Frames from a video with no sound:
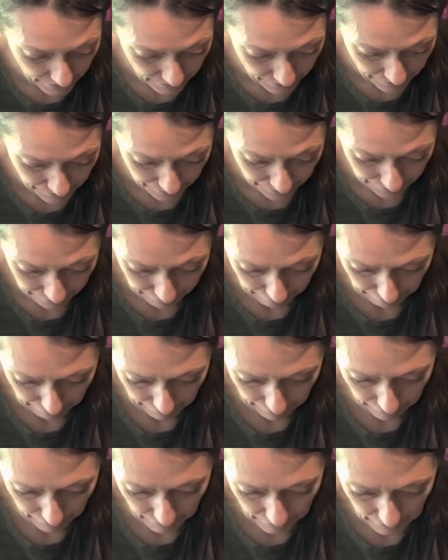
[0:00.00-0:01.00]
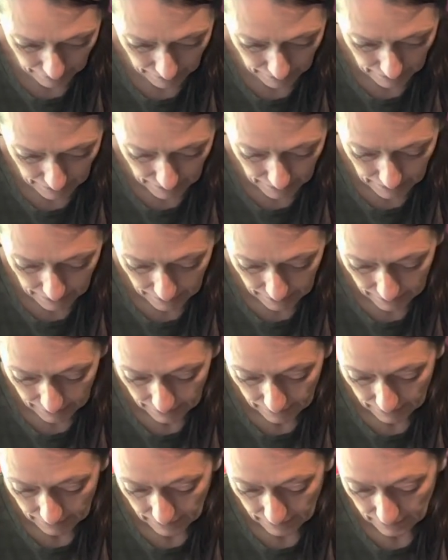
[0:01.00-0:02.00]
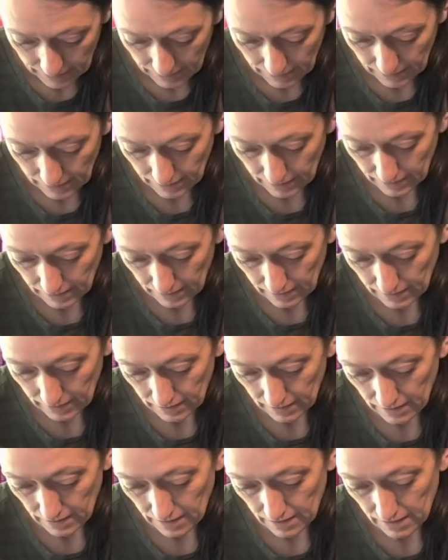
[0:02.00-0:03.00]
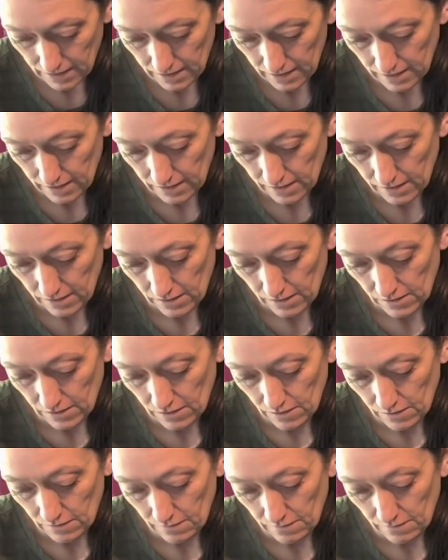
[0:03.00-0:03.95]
No one is speaking in this clip.